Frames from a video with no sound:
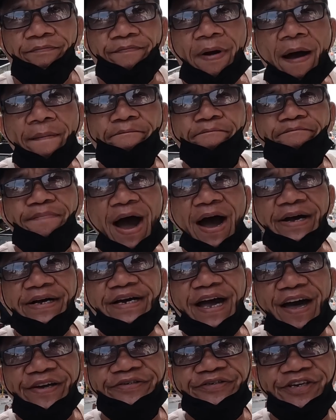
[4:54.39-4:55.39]

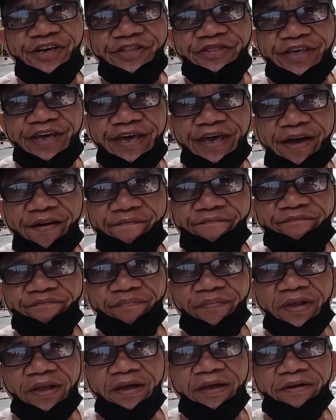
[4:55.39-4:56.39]
Pampanga City.
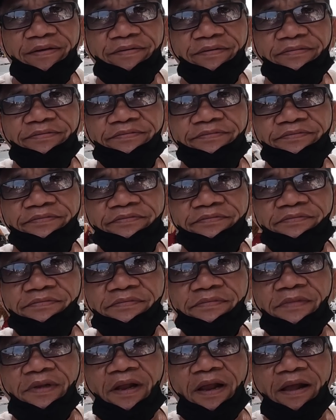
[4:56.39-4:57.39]
Angeles. Okay,
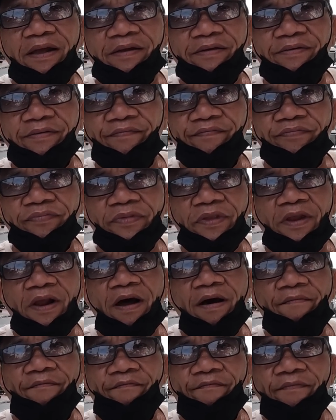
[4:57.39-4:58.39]
how do you pronounce
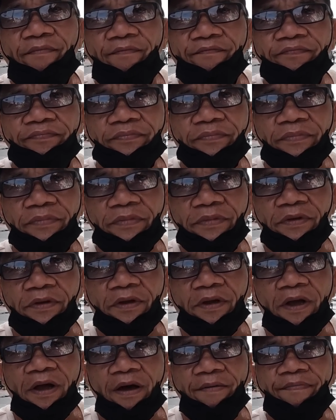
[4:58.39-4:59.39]
this city we're in?
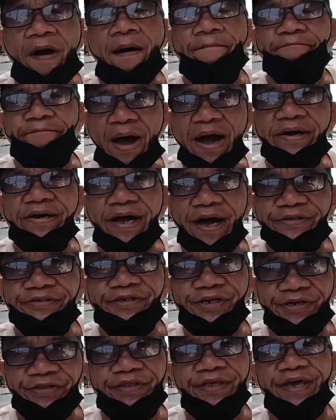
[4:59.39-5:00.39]
Pampanga
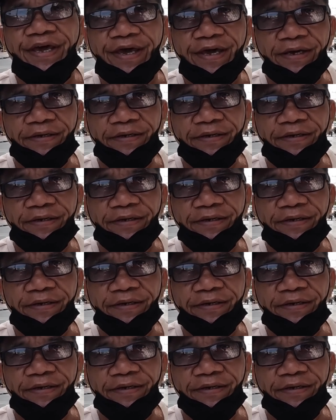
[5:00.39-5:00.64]
City.